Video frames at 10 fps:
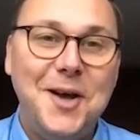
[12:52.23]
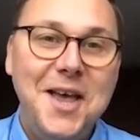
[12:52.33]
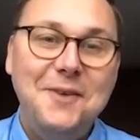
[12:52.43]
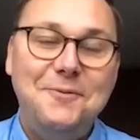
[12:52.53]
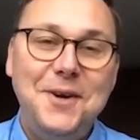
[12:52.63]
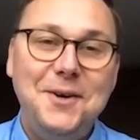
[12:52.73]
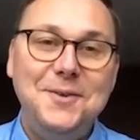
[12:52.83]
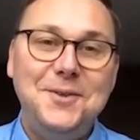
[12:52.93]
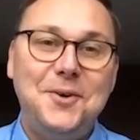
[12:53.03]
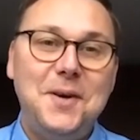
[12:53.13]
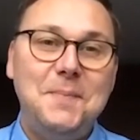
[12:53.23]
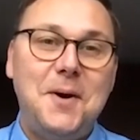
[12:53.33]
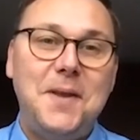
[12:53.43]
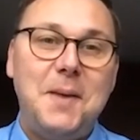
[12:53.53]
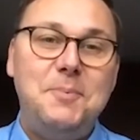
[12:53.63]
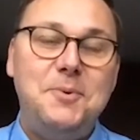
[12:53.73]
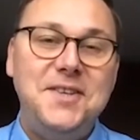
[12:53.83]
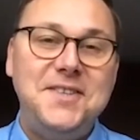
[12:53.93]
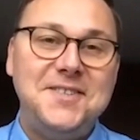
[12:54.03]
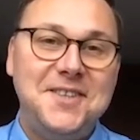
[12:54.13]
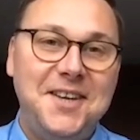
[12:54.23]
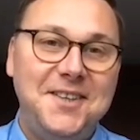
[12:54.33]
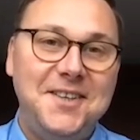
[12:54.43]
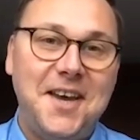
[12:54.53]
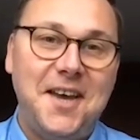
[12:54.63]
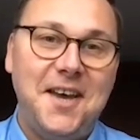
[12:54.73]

if we could talk about Aprisa Skincare,